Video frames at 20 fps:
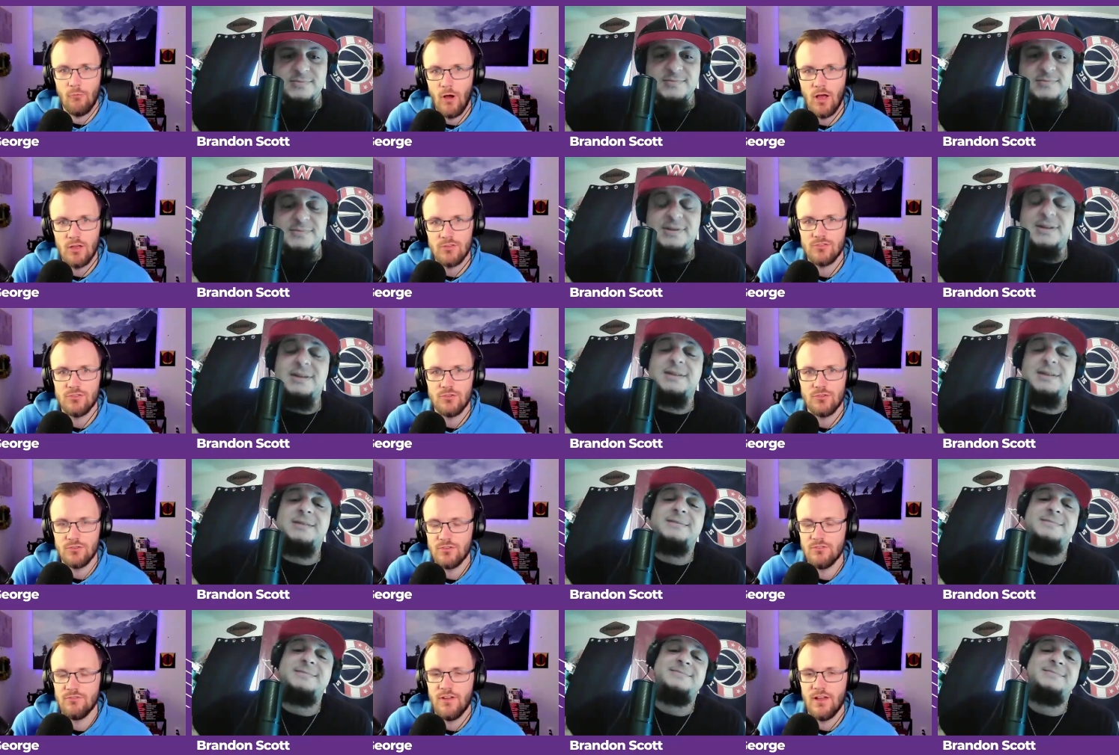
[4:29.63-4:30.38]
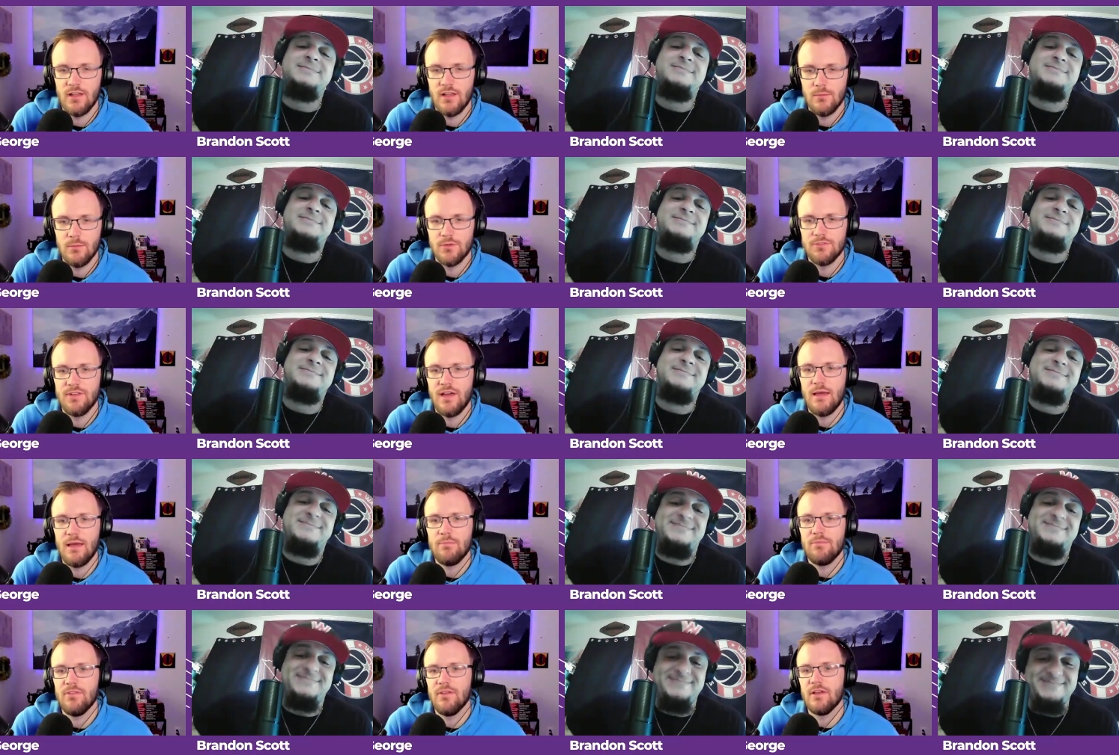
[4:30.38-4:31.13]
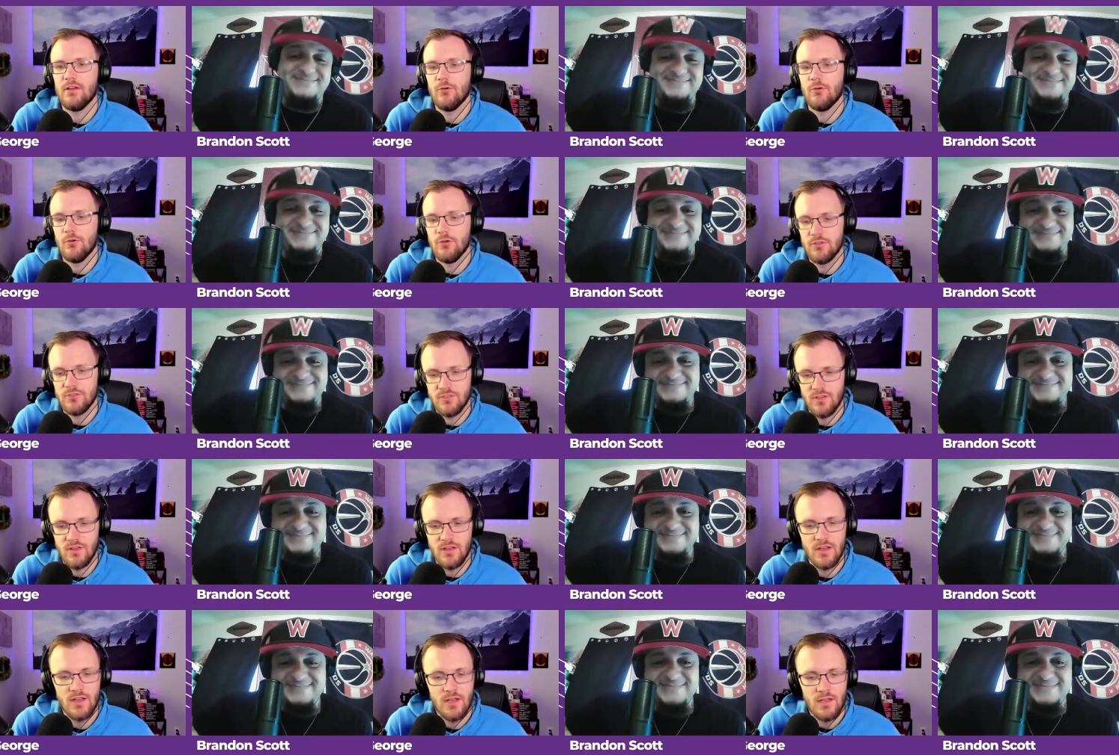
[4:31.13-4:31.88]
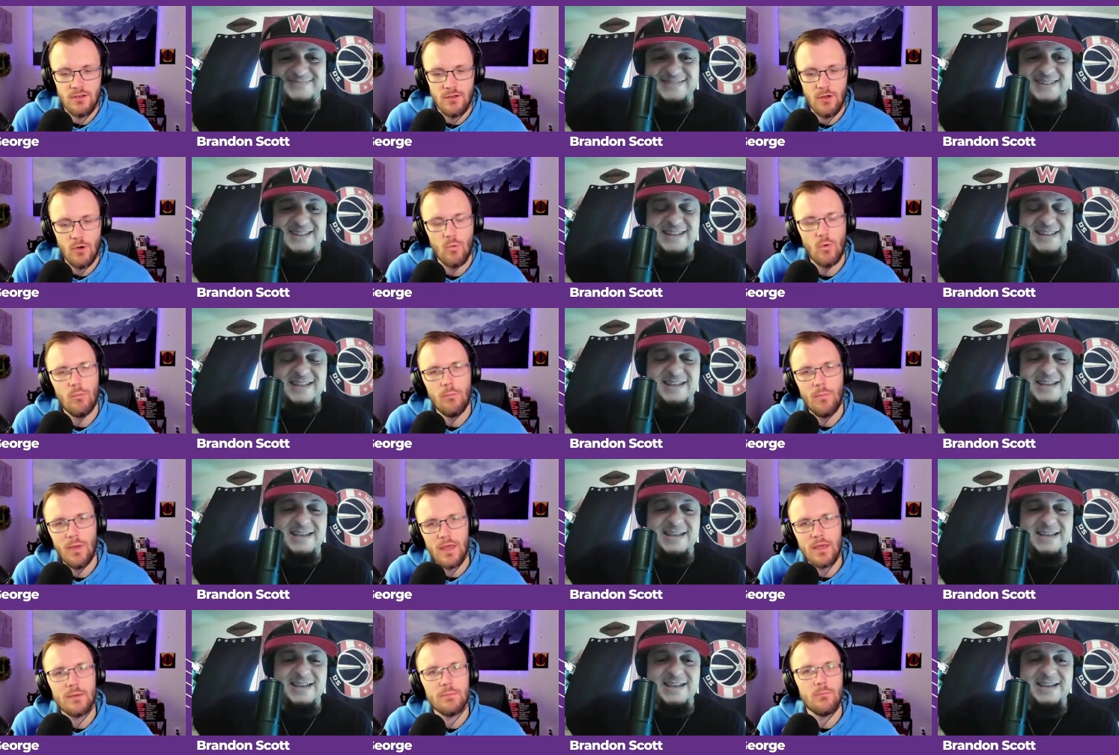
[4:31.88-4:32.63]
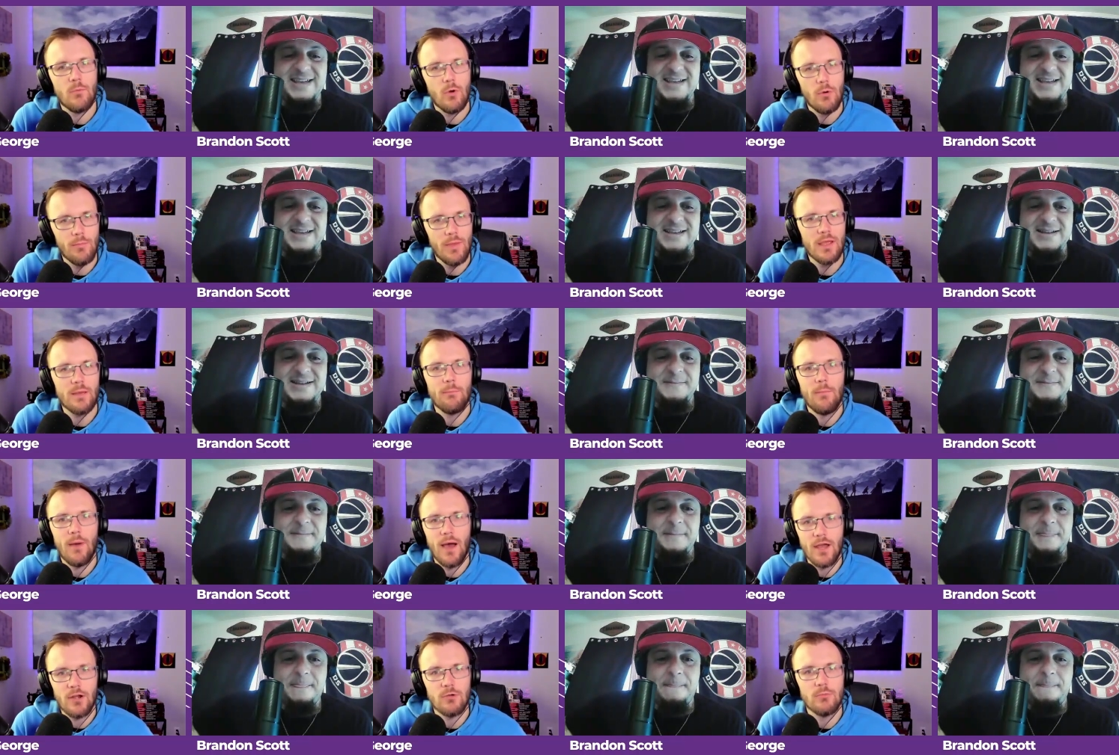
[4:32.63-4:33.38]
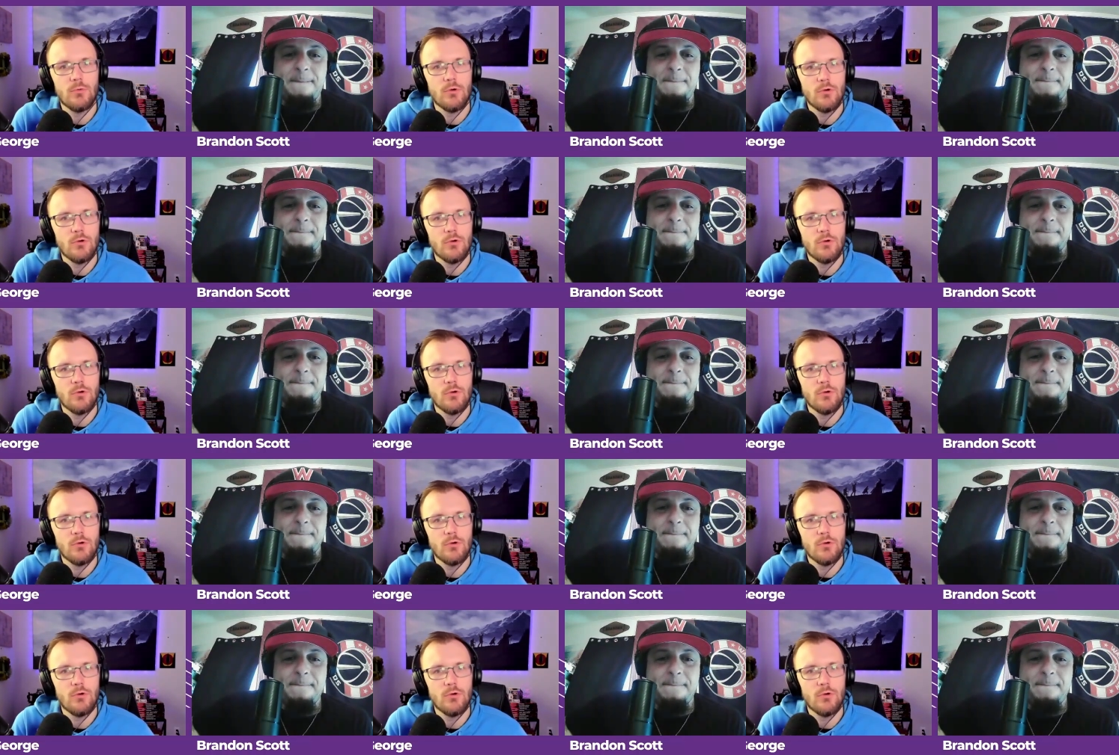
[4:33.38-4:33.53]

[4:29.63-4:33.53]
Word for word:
Speaker 1: roster is available type thing, or is it no? We'll make we'll make minor